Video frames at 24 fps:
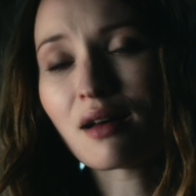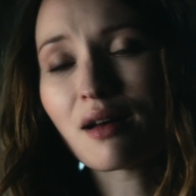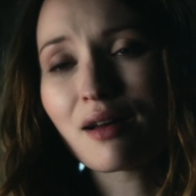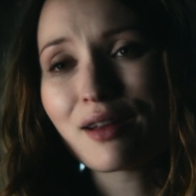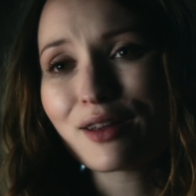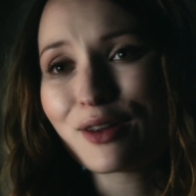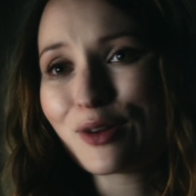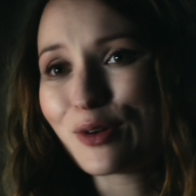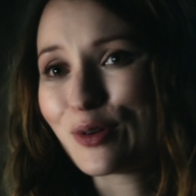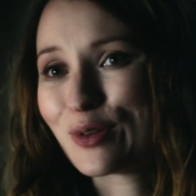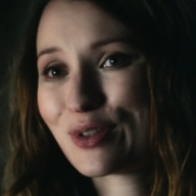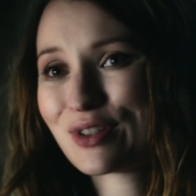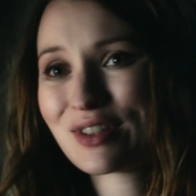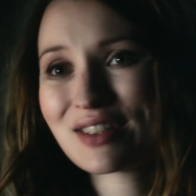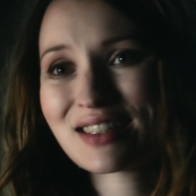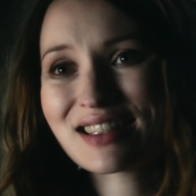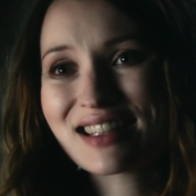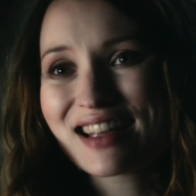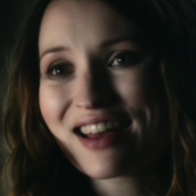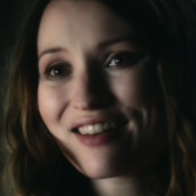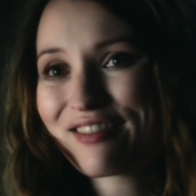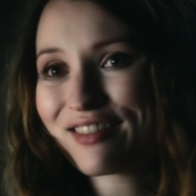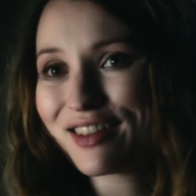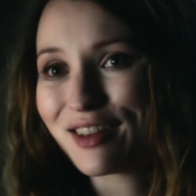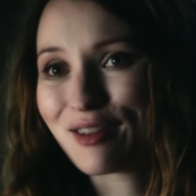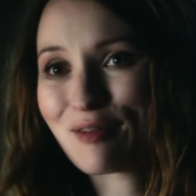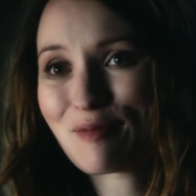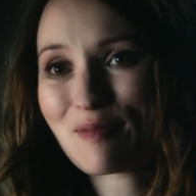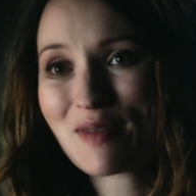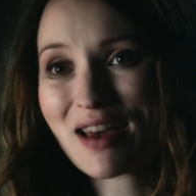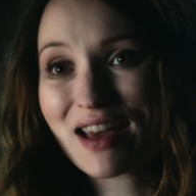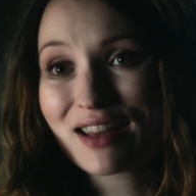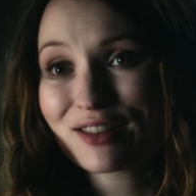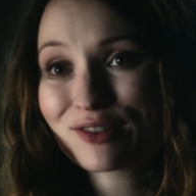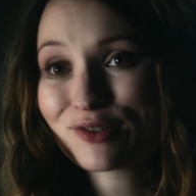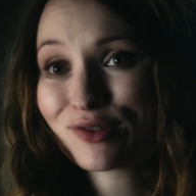Oh, you're just having a
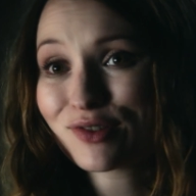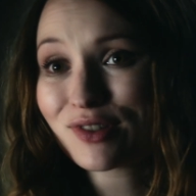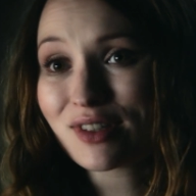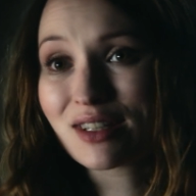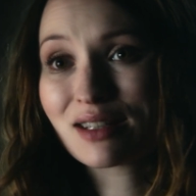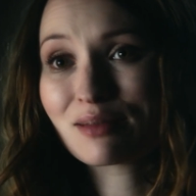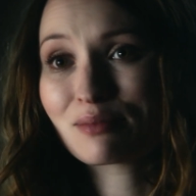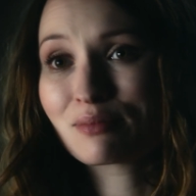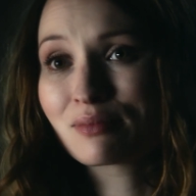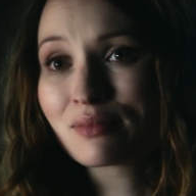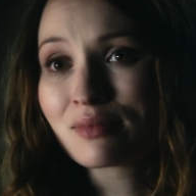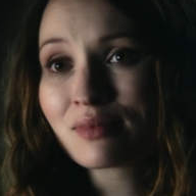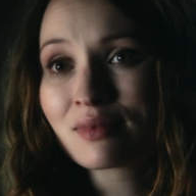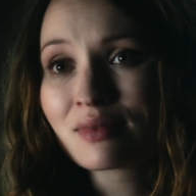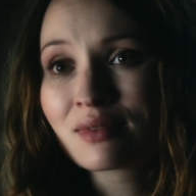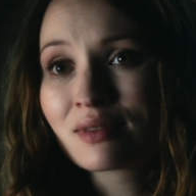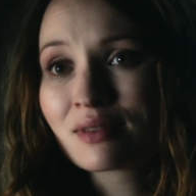bad dream.